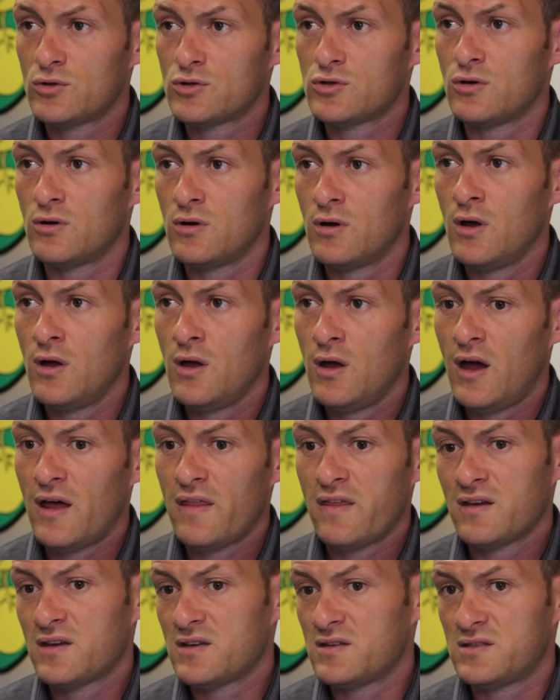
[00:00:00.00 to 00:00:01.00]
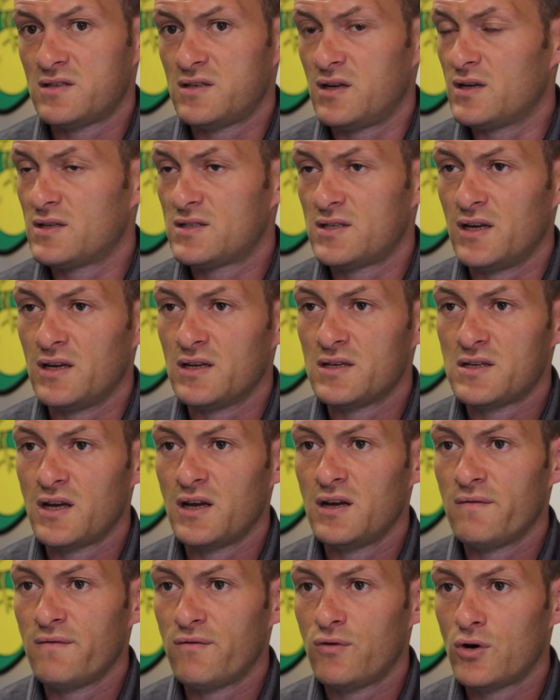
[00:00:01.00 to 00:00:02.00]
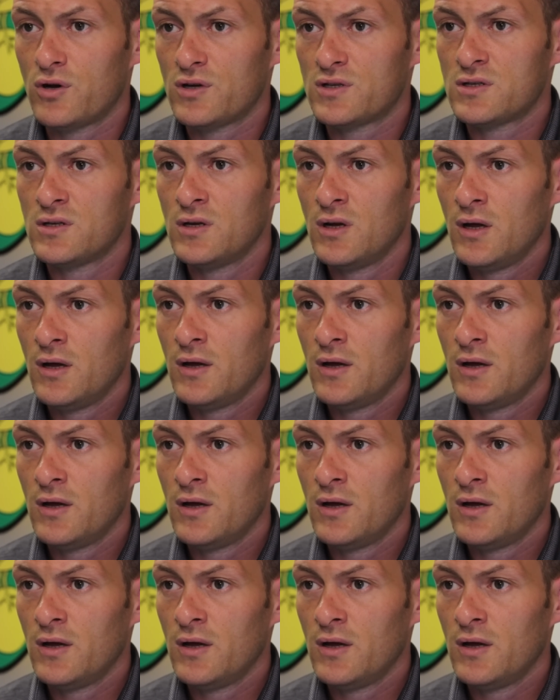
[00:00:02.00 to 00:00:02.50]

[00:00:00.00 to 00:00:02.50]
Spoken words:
So I think it's an exciting signing for us.